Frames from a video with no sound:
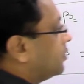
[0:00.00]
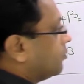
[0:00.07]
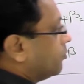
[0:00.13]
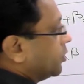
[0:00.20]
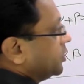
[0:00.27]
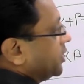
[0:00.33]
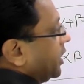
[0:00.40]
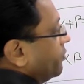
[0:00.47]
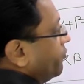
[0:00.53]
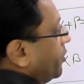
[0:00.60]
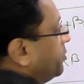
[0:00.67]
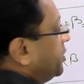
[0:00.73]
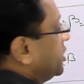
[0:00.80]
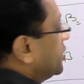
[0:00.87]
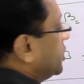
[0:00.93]
What is alpha
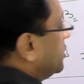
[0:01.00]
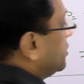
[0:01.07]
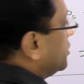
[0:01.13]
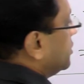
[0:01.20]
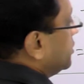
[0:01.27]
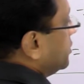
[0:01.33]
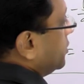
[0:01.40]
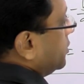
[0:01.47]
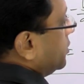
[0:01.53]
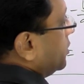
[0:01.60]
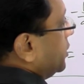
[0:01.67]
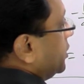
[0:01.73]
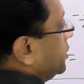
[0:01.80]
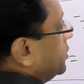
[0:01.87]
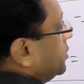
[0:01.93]
beta?
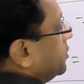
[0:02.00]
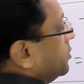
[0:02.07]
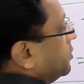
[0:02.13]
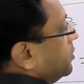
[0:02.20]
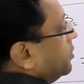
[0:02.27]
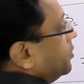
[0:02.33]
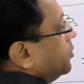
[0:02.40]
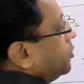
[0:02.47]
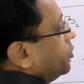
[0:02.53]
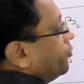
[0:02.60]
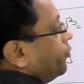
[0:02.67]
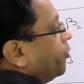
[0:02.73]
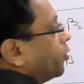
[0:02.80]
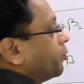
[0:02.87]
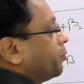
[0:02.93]
Is
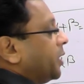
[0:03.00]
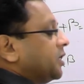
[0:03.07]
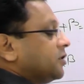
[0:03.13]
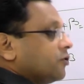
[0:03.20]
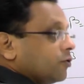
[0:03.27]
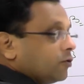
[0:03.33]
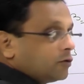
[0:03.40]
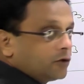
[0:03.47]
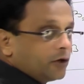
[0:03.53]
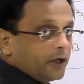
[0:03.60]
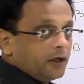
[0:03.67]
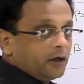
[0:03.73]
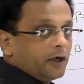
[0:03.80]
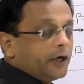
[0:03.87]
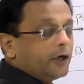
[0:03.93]
four plus root
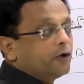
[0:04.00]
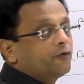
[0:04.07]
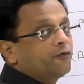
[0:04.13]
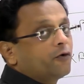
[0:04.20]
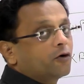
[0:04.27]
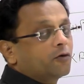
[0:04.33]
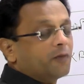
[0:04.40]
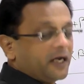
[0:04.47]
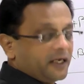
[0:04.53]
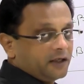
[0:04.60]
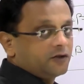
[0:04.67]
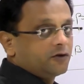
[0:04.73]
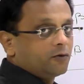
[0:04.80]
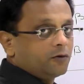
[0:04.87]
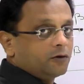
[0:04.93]
three into four
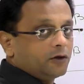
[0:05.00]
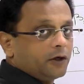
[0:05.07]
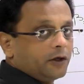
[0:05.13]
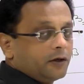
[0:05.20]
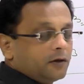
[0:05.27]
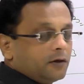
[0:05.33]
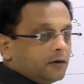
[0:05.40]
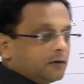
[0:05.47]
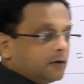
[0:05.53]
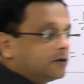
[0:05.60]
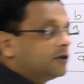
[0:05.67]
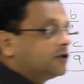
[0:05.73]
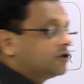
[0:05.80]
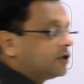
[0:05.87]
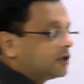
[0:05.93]
minus root three. This
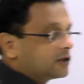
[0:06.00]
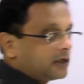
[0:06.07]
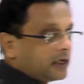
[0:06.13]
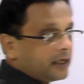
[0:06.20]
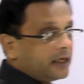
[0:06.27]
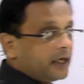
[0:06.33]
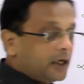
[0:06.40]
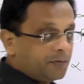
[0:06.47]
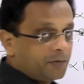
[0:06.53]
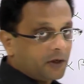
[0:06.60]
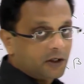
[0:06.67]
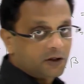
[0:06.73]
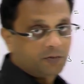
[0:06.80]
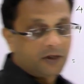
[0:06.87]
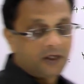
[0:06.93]
is just like a
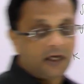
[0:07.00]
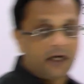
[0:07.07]
plus b,